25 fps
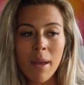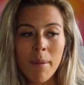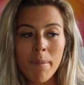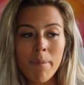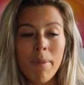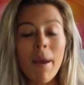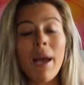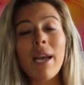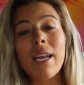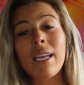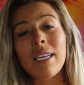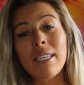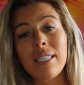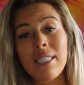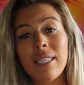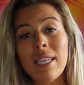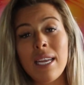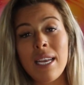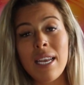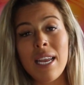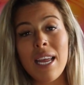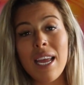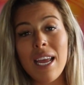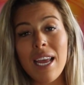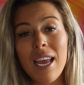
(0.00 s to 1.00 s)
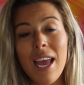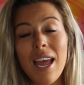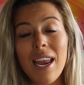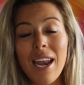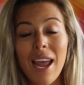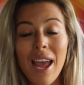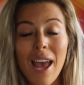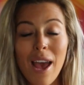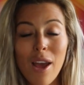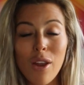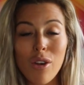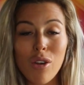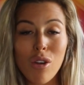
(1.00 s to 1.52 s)
back in Sydney, and I
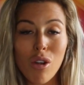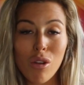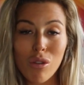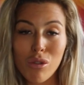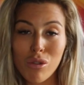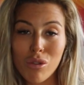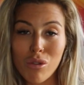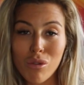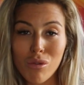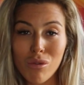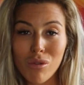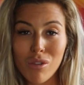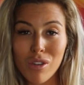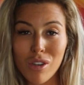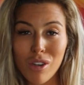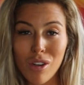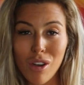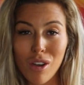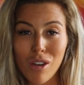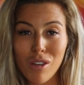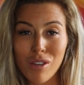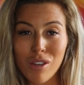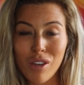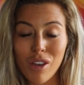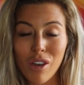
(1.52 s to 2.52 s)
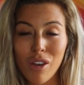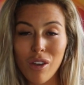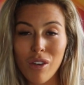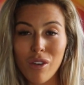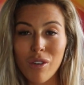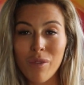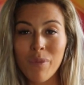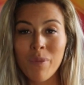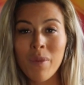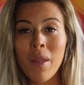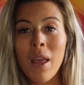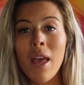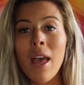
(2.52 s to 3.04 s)
had no school to go
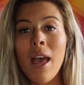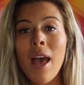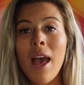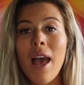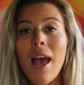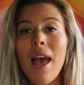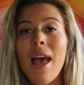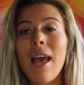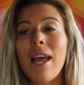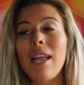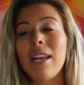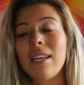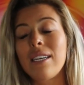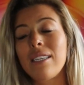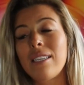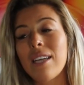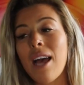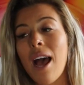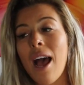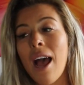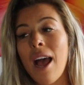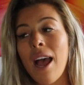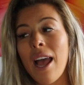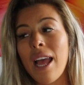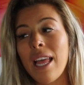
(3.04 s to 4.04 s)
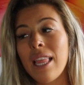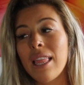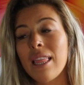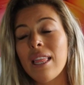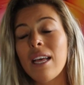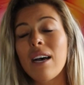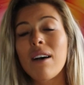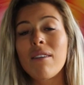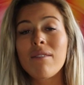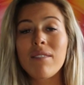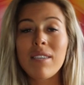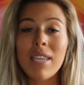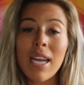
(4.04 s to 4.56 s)
to. And I
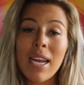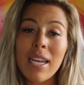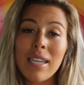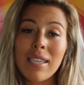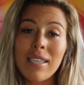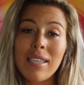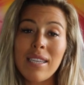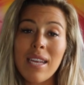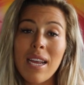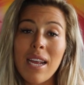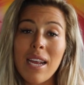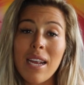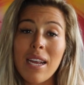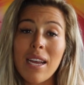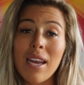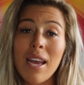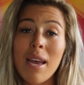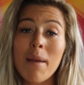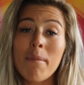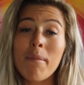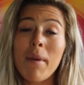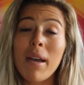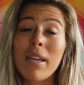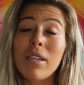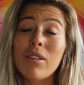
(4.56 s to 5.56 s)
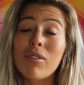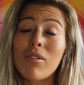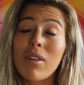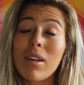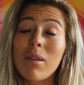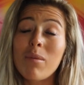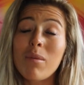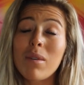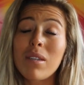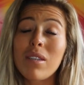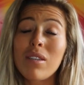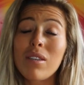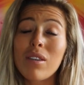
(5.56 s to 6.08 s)
loved dancing, and my
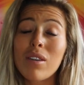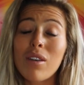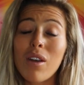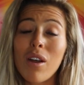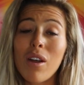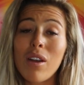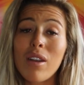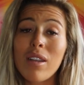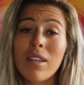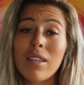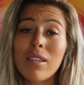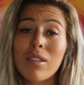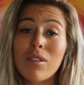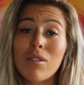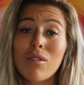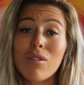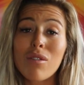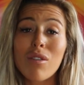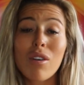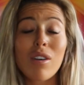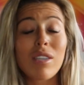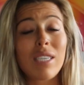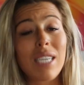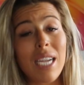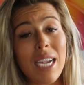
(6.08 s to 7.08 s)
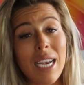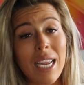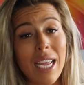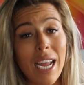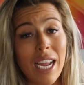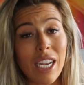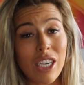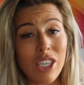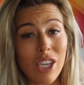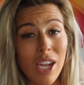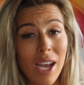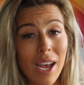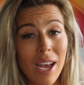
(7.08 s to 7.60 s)
dream was to go to the school called
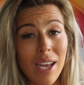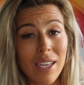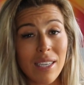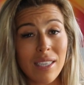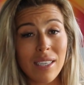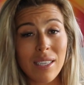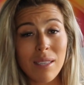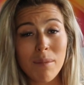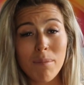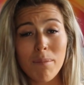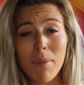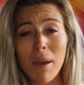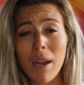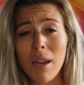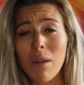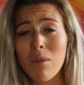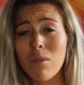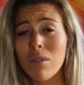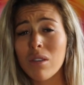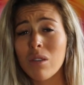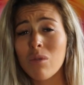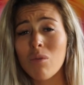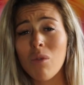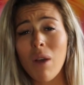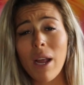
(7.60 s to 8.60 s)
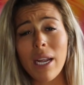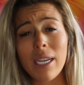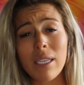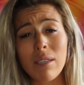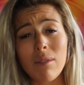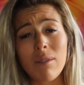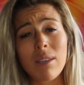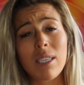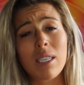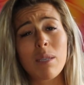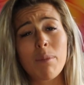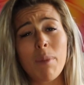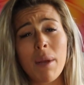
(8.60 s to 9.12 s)
TDHS, but it was way
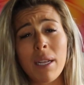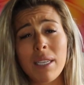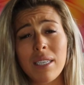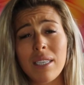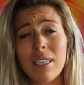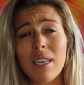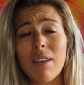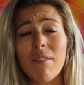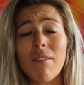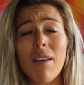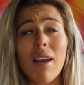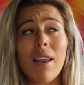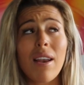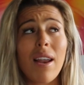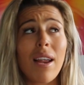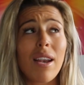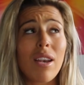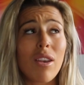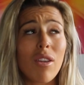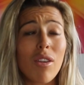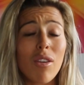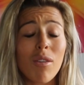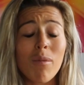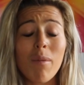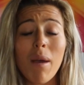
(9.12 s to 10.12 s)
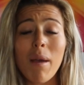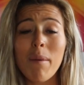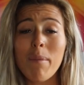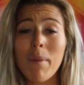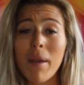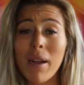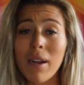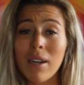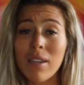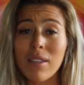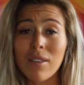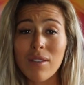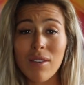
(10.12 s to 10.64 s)
too expensive, and I knew my
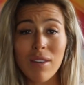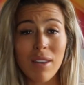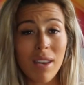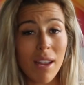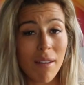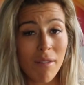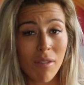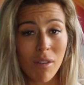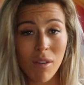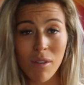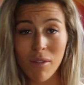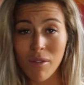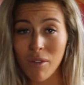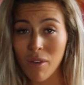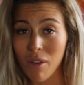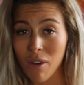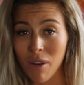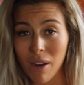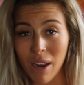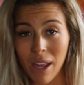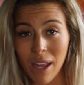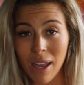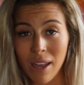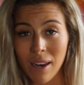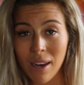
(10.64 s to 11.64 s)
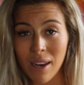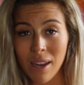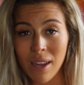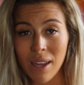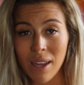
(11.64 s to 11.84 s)
parents could never afford it.